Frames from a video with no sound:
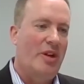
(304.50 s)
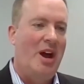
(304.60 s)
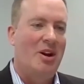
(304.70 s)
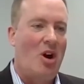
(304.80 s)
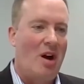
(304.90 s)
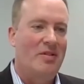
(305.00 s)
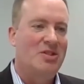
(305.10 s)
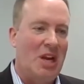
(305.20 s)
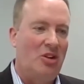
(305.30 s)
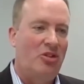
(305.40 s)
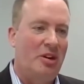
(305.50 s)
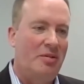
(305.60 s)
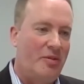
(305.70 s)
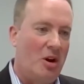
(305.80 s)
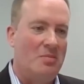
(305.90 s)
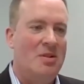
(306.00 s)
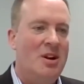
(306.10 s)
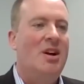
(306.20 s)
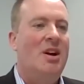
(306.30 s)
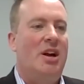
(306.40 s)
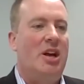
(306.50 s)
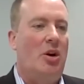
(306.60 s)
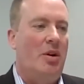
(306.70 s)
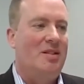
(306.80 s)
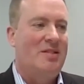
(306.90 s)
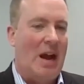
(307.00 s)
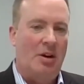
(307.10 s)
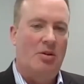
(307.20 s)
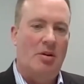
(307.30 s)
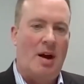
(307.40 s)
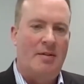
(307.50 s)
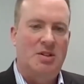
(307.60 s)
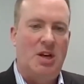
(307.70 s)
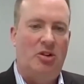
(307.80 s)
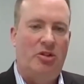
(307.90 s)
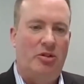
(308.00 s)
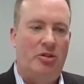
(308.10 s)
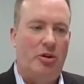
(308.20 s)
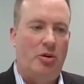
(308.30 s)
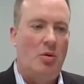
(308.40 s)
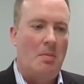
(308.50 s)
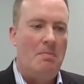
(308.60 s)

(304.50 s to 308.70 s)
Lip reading: that conversation from, technical conversation to